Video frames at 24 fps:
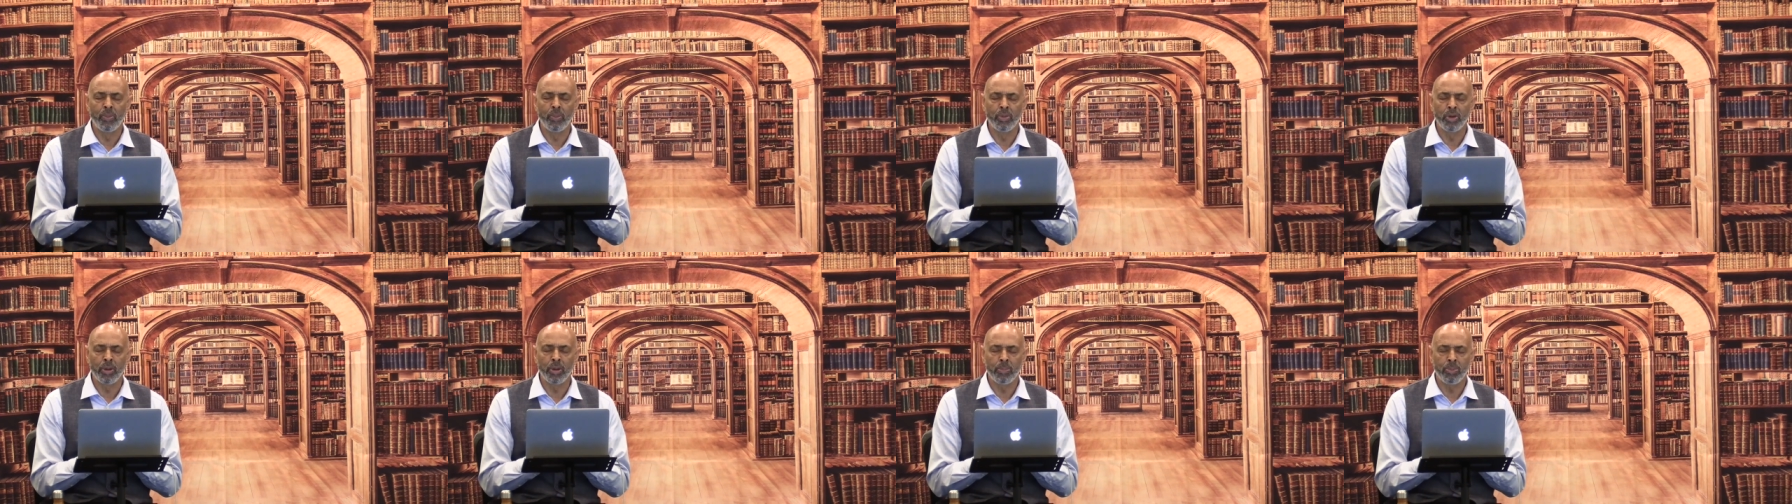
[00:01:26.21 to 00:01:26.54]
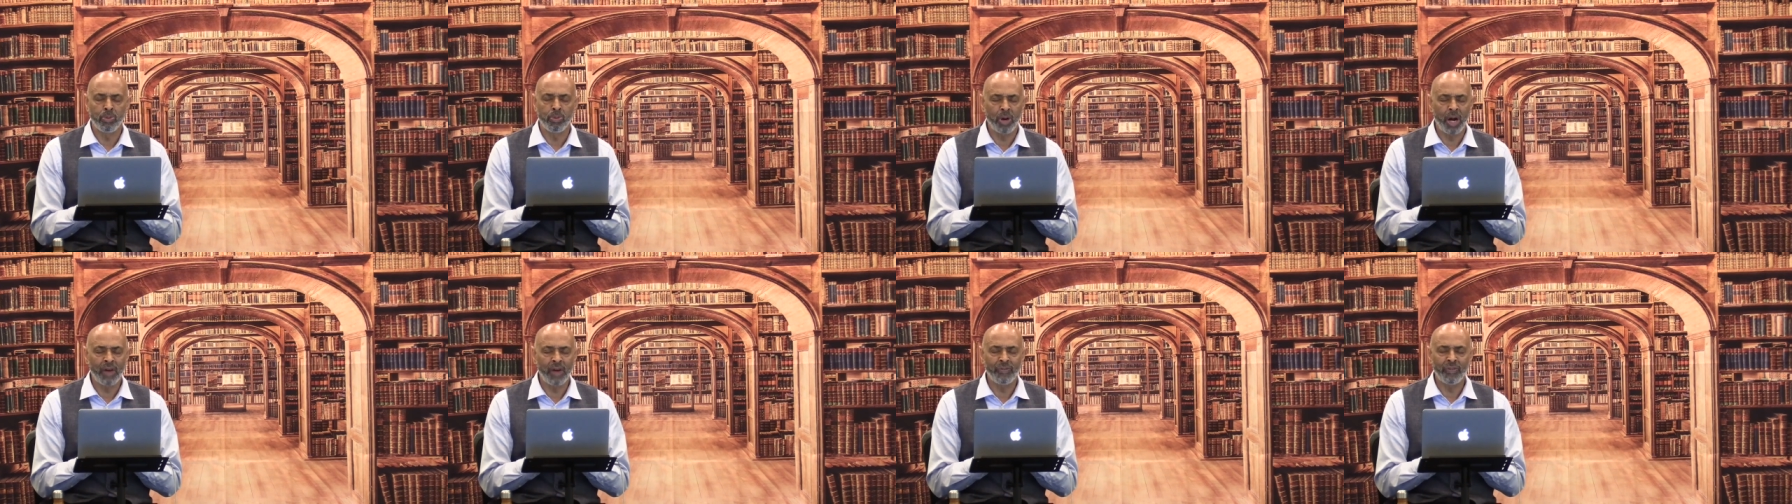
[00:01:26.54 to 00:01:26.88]

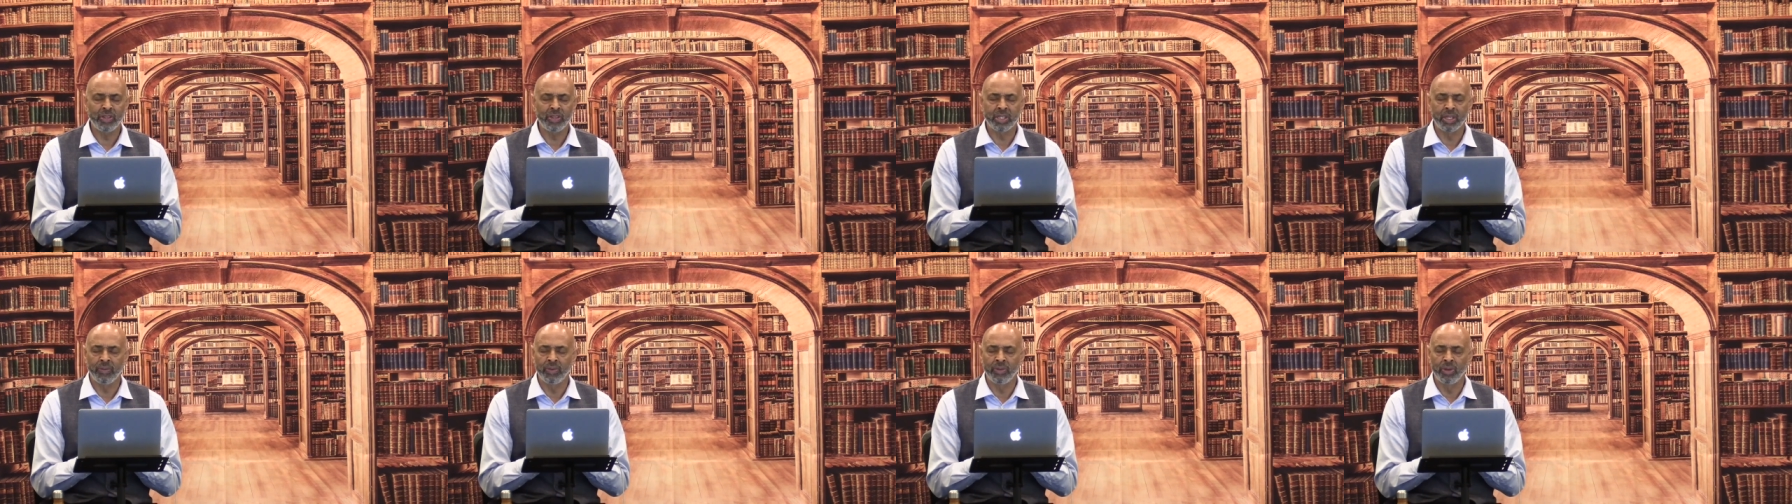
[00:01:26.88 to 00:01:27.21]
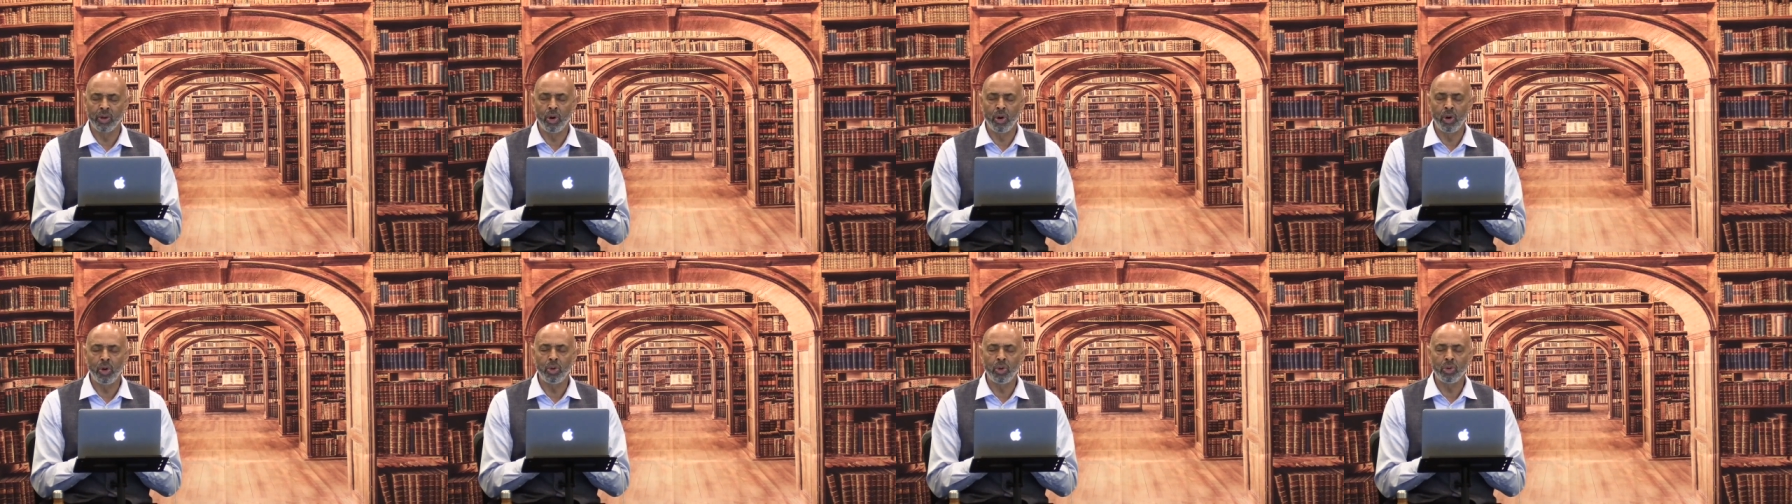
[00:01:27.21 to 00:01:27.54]
prophets of the
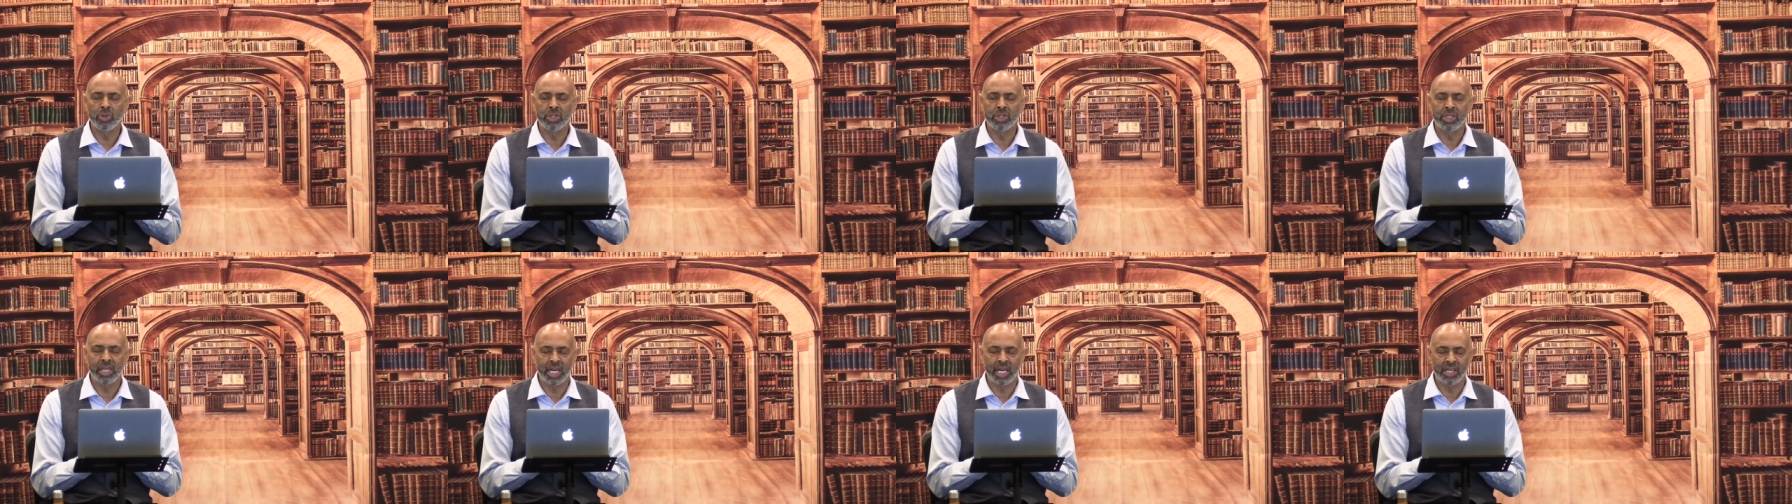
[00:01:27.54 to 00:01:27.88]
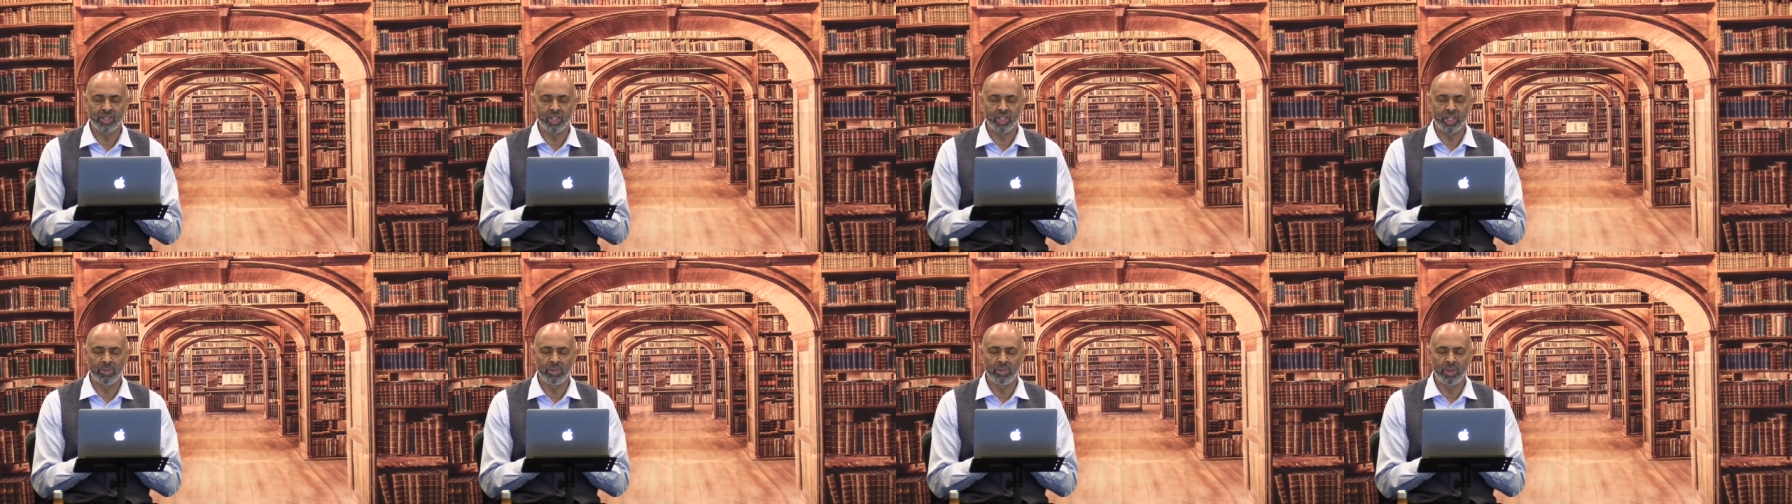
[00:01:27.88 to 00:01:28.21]
Old
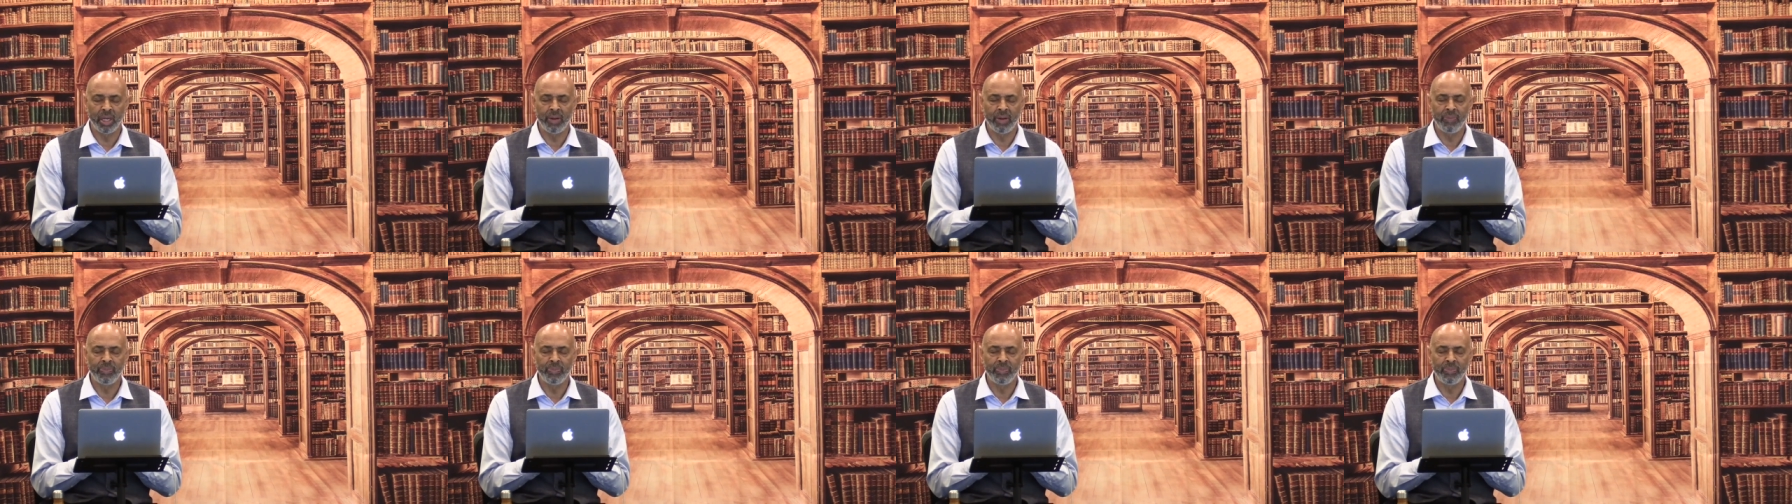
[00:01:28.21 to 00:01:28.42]
Testament